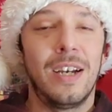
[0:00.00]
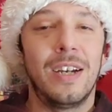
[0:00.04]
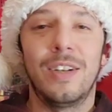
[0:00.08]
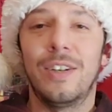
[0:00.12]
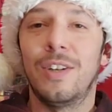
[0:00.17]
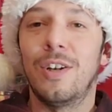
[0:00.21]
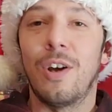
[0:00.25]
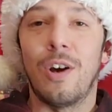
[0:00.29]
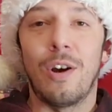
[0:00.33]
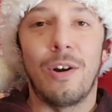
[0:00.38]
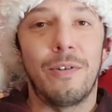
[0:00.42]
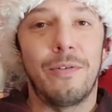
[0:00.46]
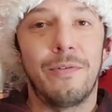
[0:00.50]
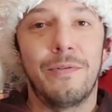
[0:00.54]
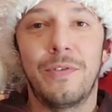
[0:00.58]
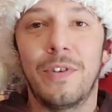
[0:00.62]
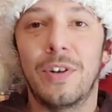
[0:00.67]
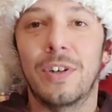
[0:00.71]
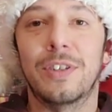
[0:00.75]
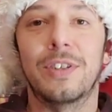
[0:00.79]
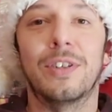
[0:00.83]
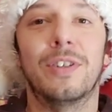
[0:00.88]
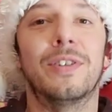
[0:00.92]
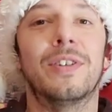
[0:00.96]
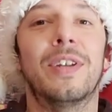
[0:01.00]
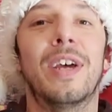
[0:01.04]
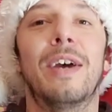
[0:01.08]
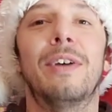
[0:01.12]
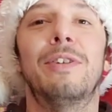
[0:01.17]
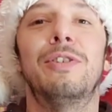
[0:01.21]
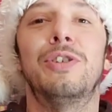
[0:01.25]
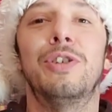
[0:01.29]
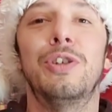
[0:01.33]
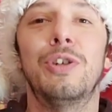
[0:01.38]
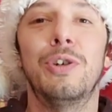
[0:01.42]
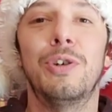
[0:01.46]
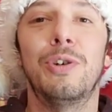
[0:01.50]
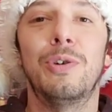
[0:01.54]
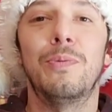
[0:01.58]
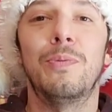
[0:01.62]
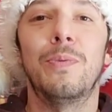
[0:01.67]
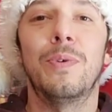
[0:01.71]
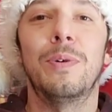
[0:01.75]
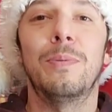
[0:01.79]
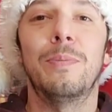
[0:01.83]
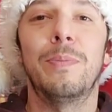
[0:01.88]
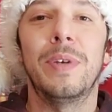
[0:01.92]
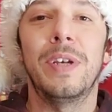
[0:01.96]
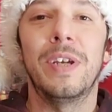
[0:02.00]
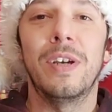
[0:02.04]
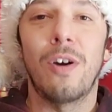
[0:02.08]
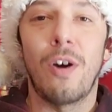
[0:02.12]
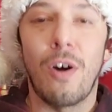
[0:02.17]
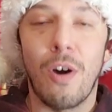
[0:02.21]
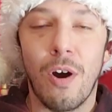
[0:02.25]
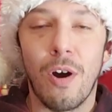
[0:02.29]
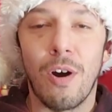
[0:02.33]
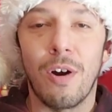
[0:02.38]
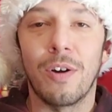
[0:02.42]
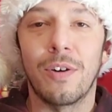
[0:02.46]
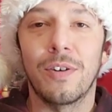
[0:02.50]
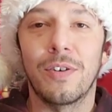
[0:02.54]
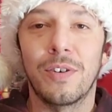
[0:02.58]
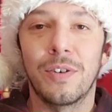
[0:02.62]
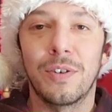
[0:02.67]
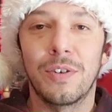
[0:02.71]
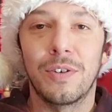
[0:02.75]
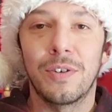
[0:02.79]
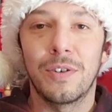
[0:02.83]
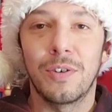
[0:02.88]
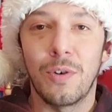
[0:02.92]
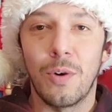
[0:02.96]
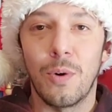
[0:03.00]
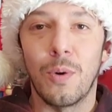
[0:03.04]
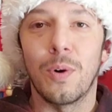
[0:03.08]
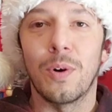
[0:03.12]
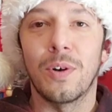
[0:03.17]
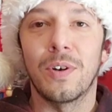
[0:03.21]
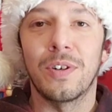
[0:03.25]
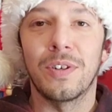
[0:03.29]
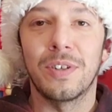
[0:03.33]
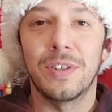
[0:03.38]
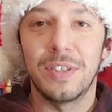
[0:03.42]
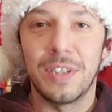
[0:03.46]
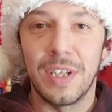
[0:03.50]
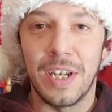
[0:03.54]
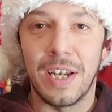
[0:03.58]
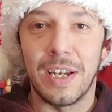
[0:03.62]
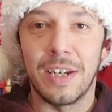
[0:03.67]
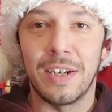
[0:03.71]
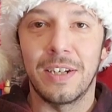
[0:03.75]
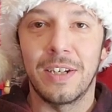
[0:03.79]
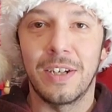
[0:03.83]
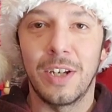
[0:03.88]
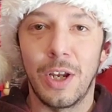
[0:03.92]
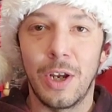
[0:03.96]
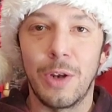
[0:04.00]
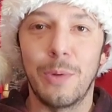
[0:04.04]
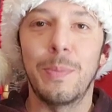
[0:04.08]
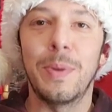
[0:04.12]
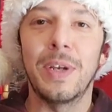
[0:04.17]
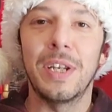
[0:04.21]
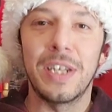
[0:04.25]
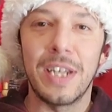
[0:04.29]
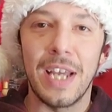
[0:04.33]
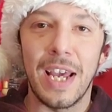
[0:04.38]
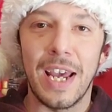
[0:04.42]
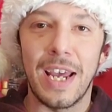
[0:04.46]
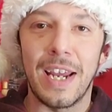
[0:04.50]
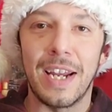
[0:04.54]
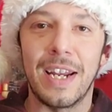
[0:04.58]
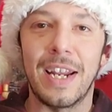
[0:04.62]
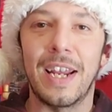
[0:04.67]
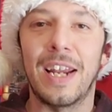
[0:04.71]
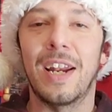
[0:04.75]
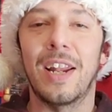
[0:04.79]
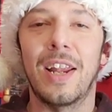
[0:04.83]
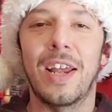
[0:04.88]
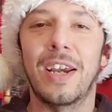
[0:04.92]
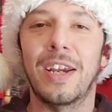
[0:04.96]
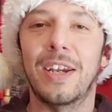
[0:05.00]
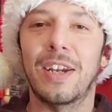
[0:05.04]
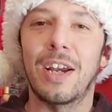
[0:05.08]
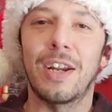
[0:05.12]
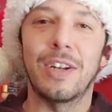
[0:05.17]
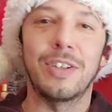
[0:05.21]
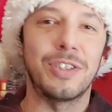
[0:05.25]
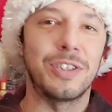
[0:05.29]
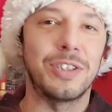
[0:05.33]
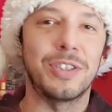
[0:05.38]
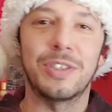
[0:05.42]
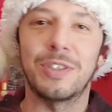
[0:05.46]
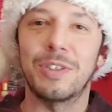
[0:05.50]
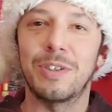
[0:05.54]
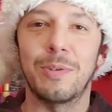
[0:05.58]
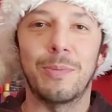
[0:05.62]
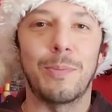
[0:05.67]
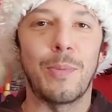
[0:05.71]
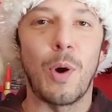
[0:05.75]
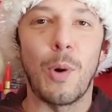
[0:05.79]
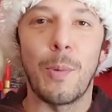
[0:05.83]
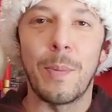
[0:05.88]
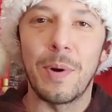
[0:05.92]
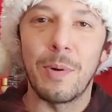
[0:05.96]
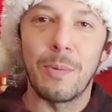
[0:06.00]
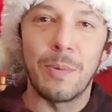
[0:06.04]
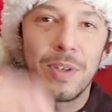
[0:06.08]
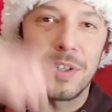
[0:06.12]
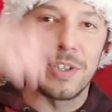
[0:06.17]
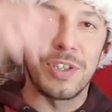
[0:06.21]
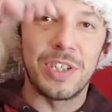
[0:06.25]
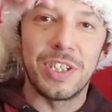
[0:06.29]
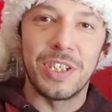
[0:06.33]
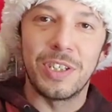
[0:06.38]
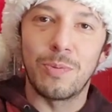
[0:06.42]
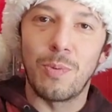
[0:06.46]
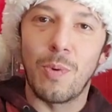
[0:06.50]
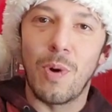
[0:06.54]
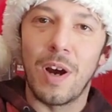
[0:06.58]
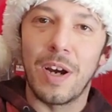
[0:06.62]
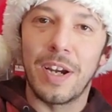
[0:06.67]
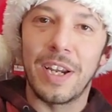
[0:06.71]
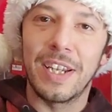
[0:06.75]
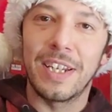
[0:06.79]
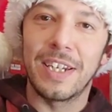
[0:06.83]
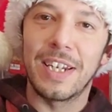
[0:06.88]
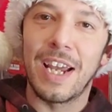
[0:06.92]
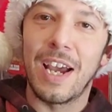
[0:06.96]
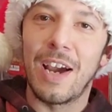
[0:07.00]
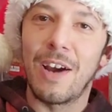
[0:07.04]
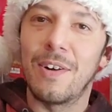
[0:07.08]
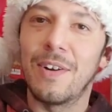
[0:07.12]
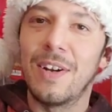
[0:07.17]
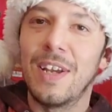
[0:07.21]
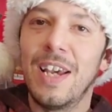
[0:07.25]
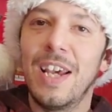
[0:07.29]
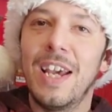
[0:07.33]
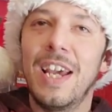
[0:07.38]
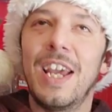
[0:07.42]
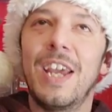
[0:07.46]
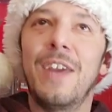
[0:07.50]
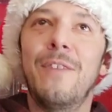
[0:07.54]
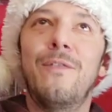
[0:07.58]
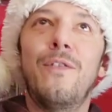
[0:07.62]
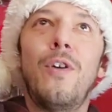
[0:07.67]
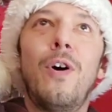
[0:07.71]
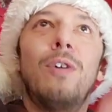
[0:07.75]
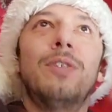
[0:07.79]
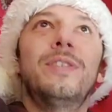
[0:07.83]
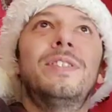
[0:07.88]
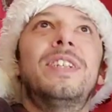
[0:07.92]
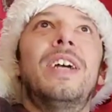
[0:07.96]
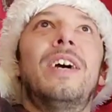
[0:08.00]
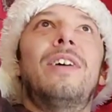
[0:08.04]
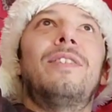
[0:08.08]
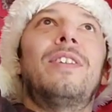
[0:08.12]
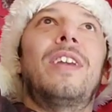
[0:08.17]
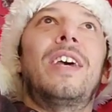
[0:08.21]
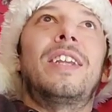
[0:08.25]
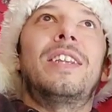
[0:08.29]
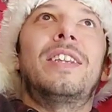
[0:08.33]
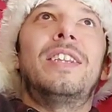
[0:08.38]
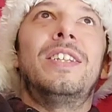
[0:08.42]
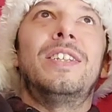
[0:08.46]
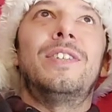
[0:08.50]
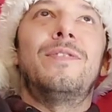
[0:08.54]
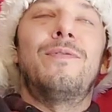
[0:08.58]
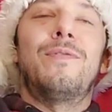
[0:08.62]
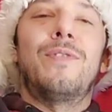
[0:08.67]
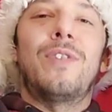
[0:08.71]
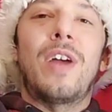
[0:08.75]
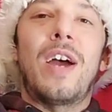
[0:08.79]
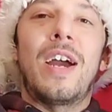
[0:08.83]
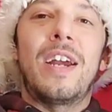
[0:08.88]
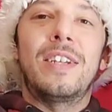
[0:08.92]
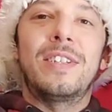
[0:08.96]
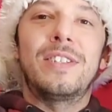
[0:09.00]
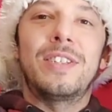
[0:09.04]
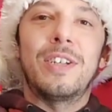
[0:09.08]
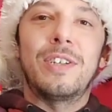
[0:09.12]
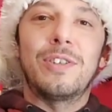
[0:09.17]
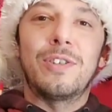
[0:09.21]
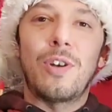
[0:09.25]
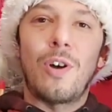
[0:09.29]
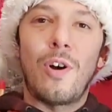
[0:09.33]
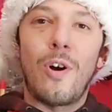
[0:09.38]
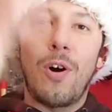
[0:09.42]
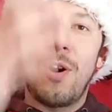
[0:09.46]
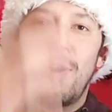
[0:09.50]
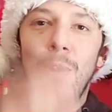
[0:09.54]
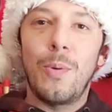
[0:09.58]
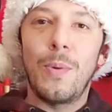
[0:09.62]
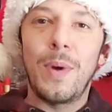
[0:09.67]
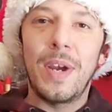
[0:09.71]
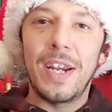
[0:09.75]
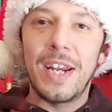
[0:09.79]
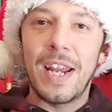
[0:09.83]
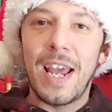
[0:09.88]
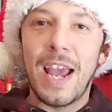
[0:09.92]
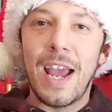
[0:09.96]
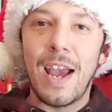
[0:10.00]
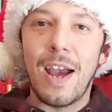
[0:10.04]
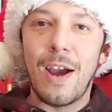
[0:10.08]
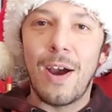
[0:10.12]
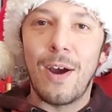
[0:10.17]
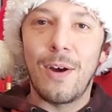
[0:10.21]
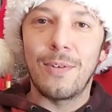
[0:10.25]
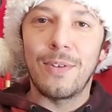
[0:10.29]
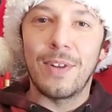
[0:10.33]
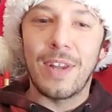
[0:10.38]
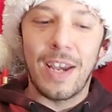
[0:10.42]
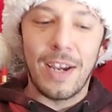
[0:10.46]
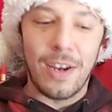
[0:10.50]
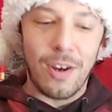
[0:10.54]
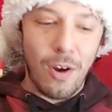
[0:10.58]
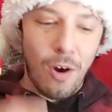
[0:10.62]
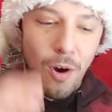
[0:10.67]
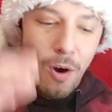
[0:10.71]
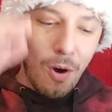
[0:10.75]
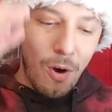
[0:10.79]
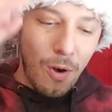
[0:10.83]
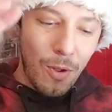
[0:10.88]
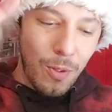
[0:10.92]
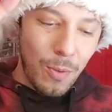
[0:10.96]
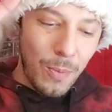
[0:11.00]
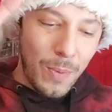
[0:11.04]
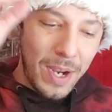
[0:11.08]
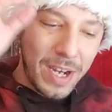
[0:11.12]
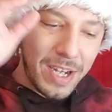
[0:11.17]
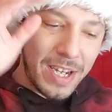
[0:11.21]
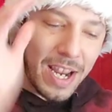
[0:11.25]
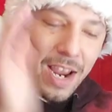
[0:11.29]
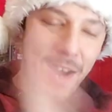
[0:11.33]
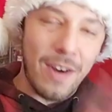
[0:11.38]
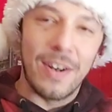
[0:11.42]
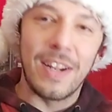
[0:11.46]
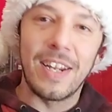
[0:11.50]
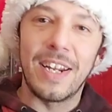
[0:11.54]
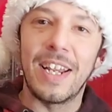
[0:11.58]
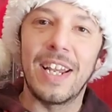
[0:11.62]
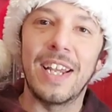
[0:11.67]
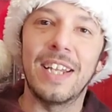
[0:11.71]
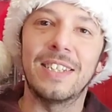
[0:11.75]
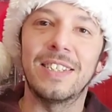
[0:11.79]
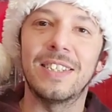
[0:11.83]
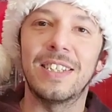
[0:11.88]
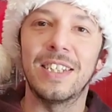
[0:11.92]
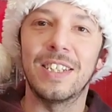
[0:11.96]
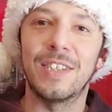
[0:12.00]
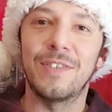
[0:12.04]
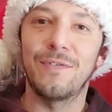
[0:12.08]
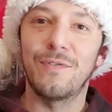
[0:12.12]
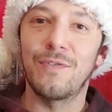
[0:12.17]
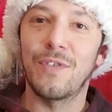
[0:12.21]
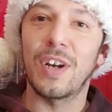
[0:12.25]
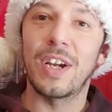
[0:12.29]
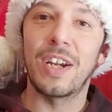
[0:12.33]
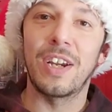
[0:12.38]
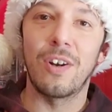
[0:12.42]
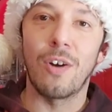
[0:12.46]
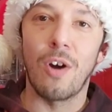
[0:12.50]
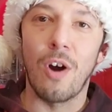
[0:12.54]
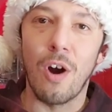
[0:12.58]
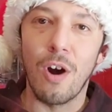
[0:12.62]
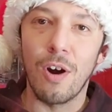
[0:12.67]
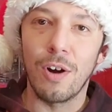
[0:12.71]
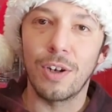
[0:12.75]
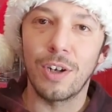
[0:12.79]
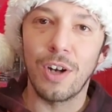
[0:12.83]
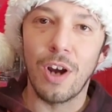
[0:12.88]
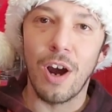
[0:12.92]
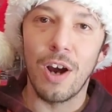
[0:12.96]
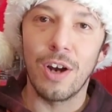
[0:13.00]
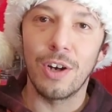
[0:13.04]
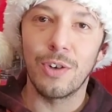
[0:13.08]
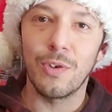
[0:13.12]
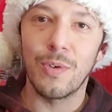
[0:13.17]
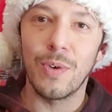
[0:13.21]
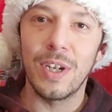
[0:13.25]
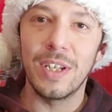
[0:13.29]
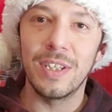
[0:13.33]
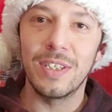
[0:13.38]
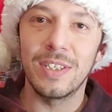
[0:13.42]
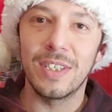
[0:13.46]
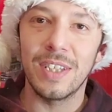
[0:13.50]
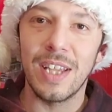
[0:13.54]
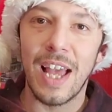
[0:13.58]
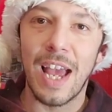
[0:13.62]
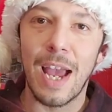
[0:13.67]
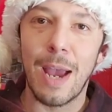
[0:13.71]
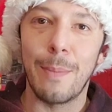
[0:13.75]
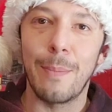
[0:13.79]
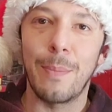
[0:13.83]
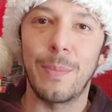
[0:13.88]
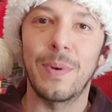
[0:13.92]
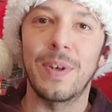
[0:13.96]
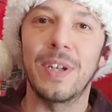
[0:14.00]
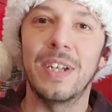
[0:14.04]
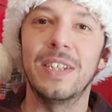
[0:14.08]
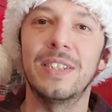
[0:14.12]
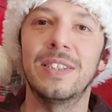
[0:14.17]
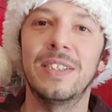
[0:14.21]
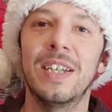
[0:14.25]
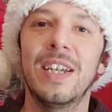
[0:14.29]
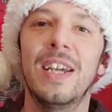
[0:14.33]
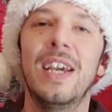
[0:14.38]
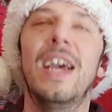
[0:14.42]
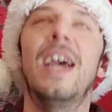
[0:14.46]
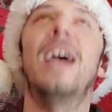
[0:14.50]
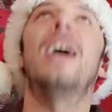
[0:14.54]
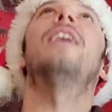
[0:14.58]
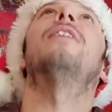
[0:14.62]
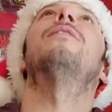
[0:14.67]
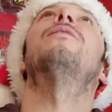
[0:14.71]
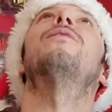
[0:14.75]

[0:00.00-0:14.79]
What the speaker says: No, fuck no. That dude would be hardcore dead. He'd be dead, and just the moment when she's walking down, he falls down like this flight of stairs all the way down, and hits this freaking hard concrete slab piece and